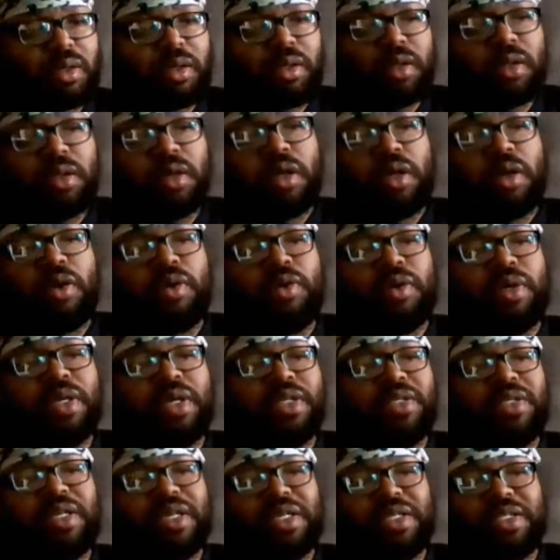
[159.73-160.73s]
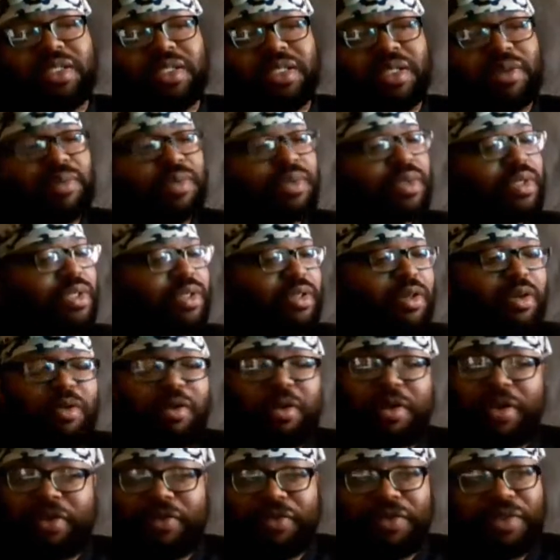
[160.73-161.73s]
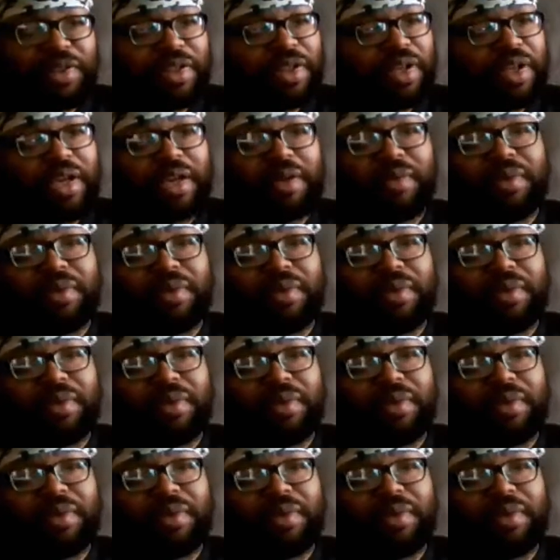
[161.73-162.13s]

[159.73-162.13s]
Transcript: you know, it's just, it was a total different thing.